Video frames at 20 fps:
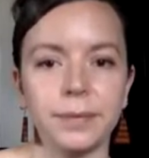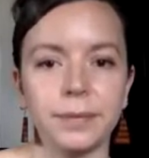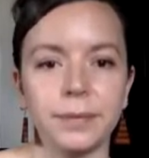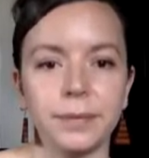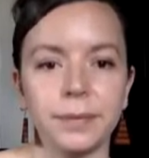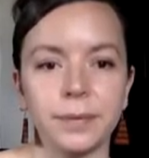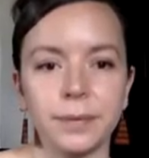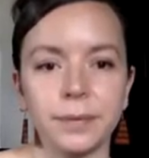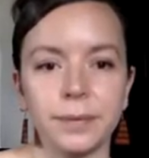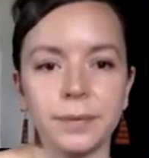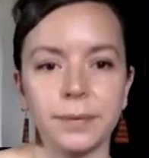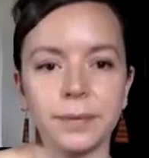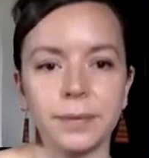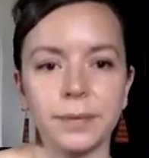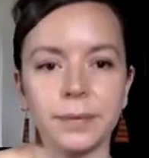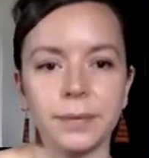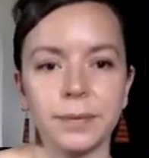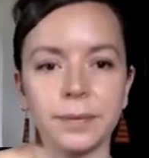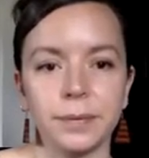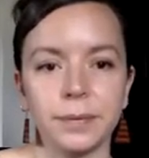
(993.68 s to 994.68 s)

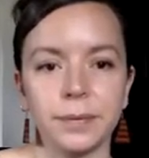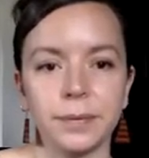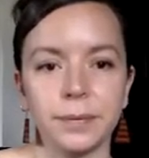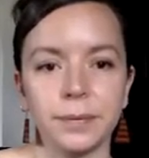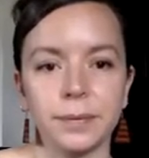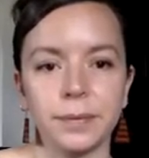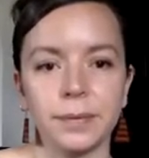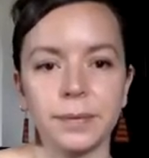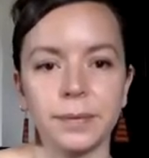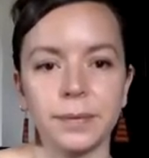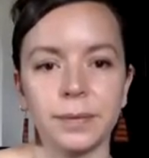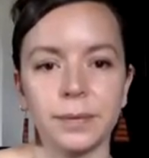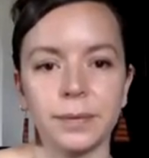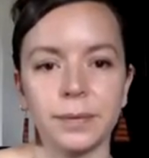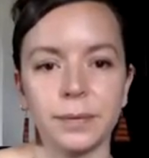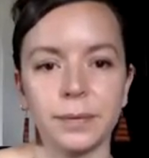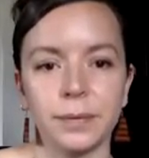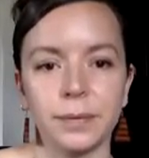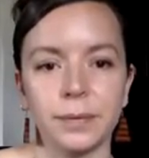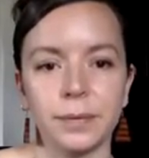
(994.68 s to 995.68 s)

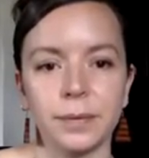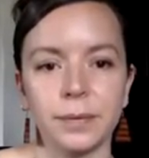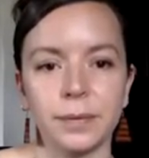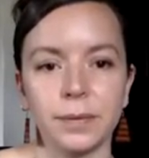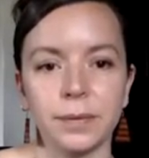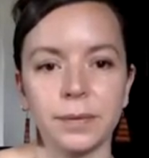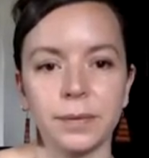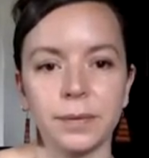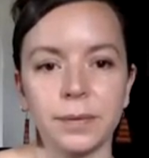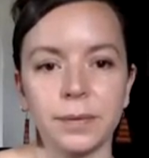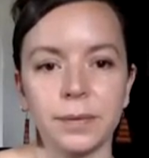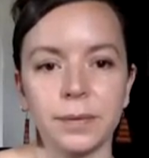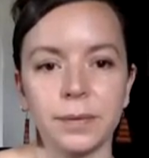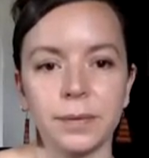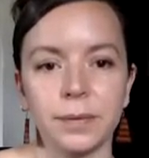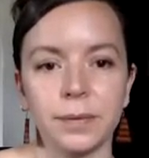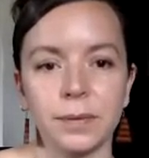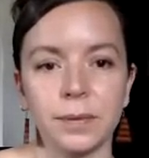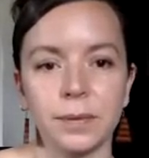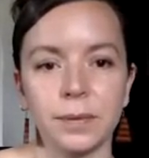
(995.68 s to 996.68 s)

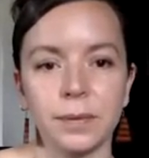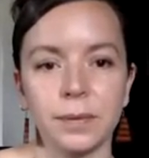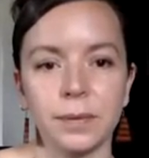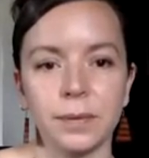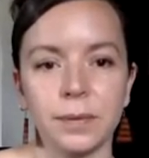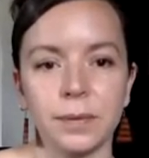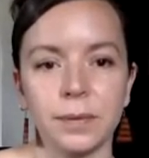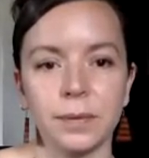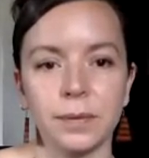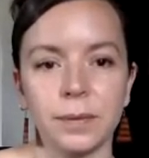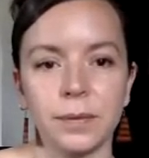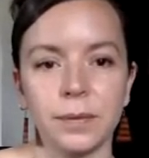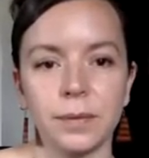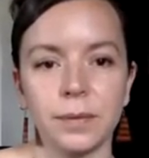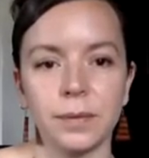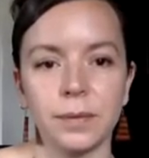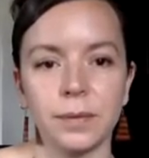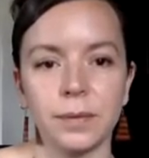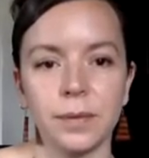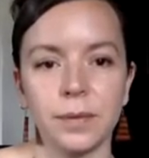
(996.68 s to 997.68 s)

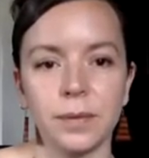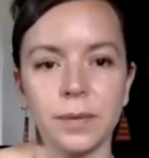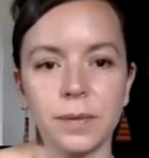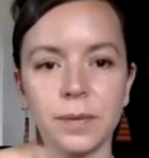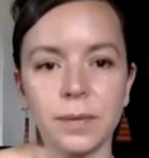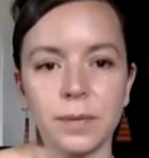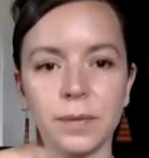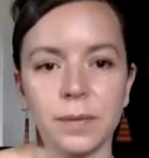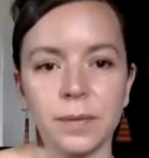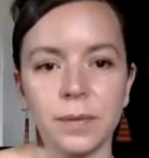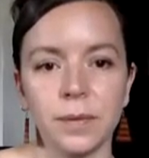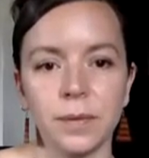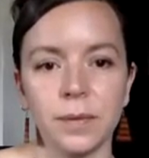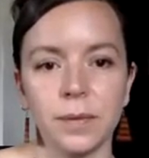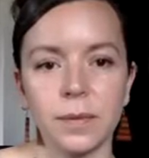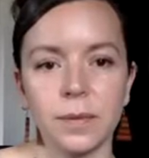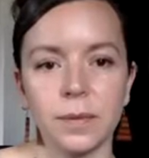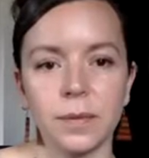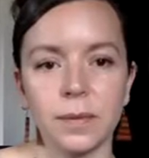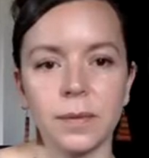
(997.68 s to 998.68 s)

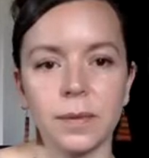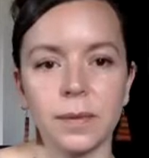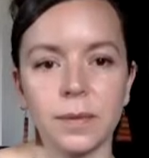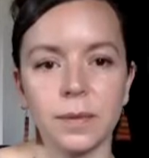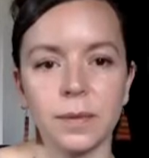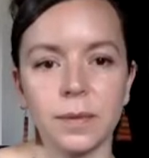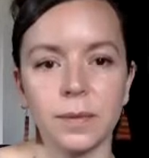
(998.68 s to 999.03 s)
This person isn't speaking.